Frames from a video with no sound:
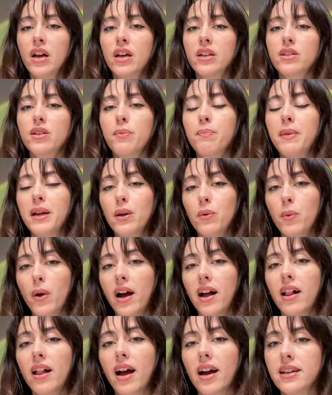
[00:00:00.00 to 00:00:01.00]
So
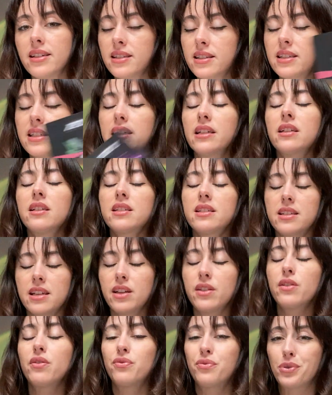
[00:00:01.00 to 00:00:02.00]
meanwhile, I still see
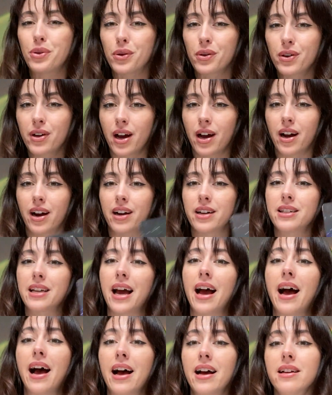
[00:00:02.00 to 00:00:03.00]
the Fool card
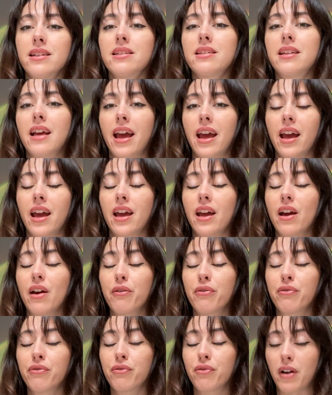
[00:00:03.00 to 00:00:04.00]
as a
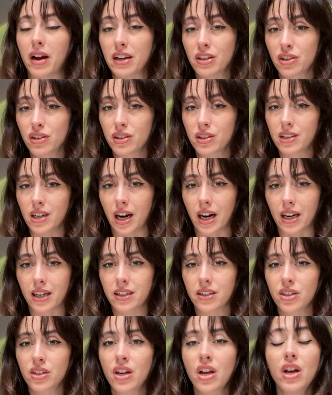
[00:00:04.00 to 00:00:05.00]
fresh start,